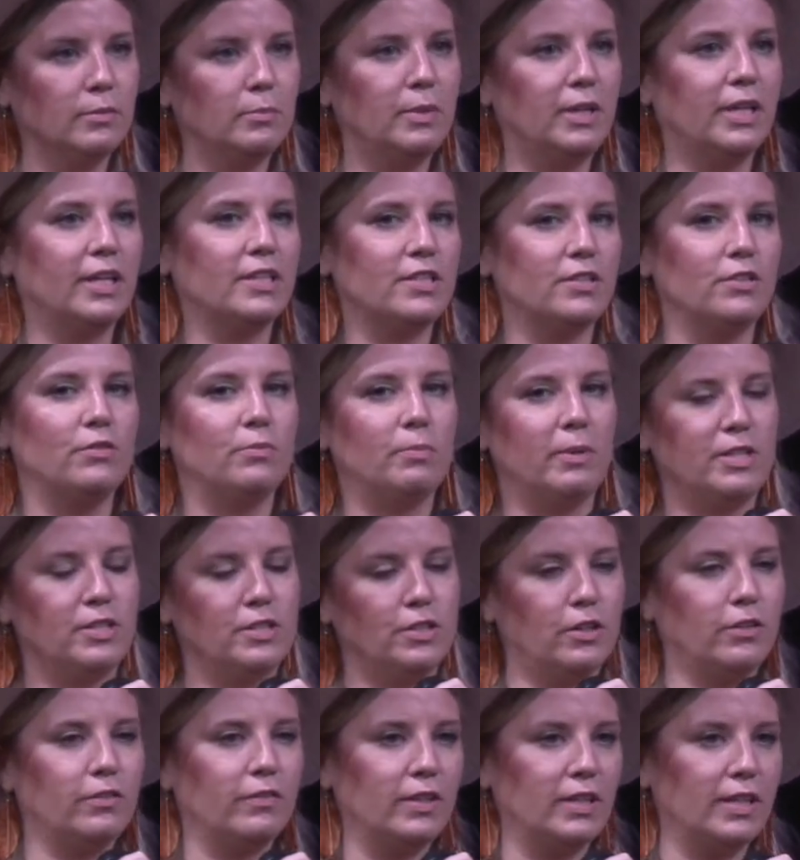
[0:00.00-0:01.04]
because you've been
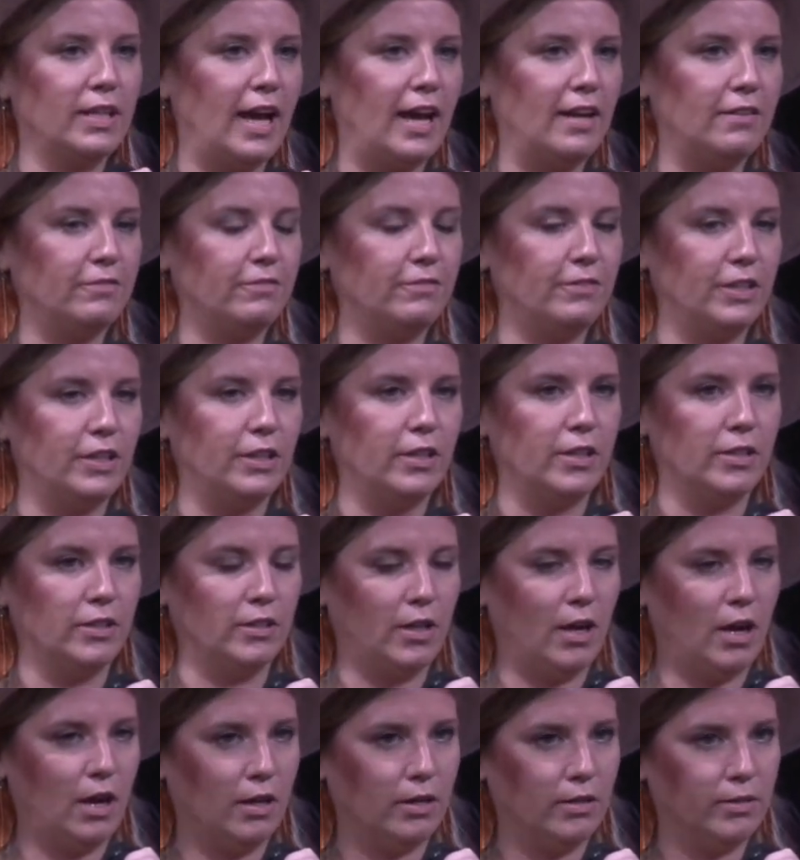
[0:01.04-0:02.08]
serving the God of fear in your
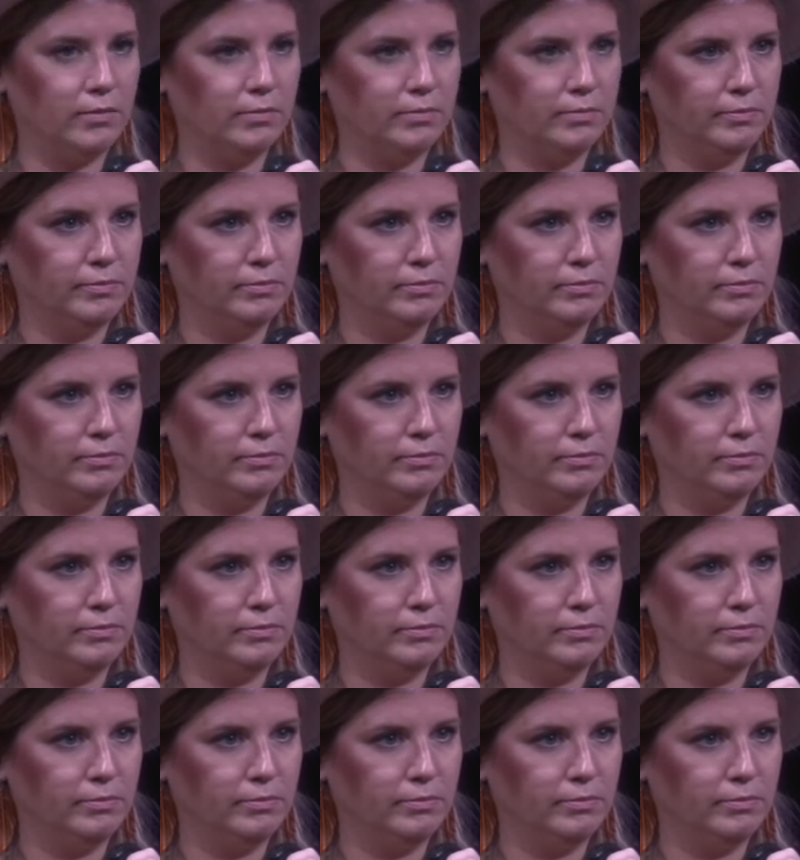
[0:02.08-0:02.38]
heart.